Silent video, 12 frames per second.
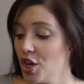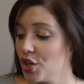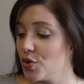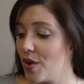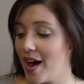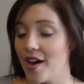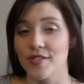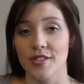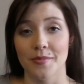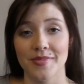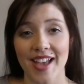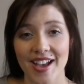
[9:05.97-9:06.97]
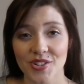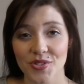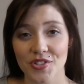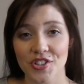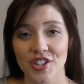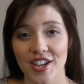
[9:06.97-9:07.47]
You have some
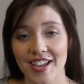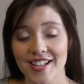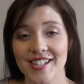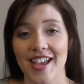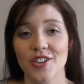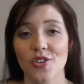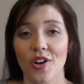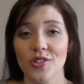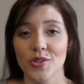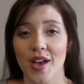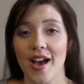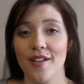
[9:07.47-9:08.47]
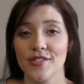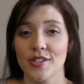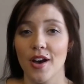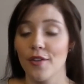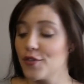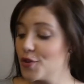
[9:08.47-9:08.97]
natural shades and you also
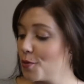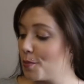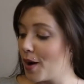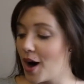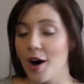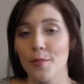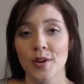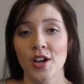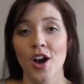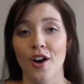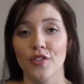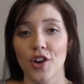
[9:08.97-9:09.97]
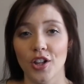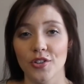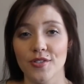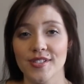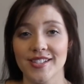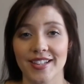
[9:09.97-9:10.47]
have a few pop of
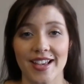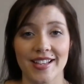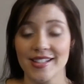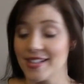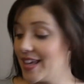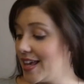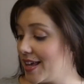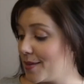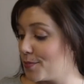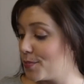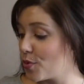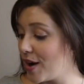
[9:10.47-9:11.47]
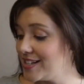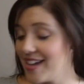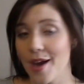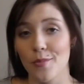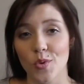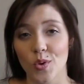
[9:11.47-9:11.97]
colors like a bright
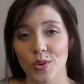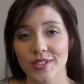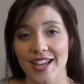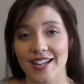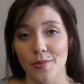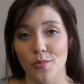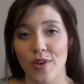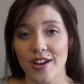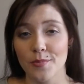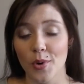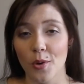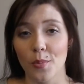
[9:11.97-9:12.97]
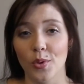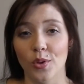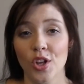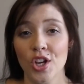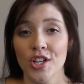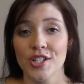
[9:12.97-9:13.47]
emerald and a bright
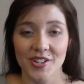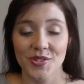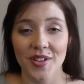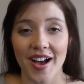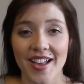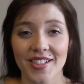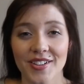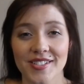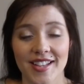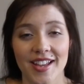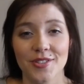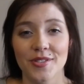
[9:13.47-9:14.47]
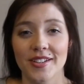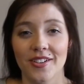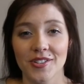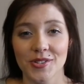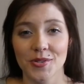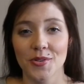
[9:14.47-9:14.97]
purple. Natural eye looks and you can
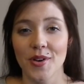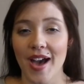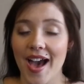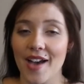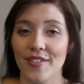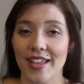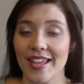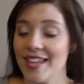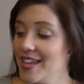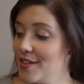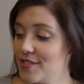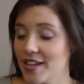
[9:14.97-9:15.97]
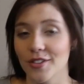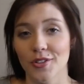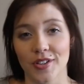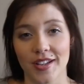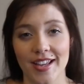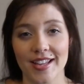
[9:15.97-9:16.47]
also have a evening
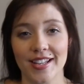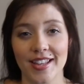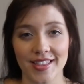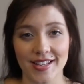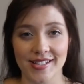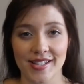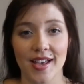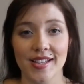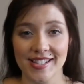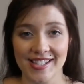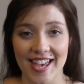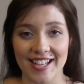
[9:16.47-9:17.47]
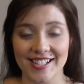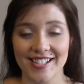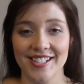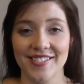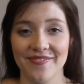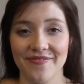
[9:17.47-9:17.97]
look in this set.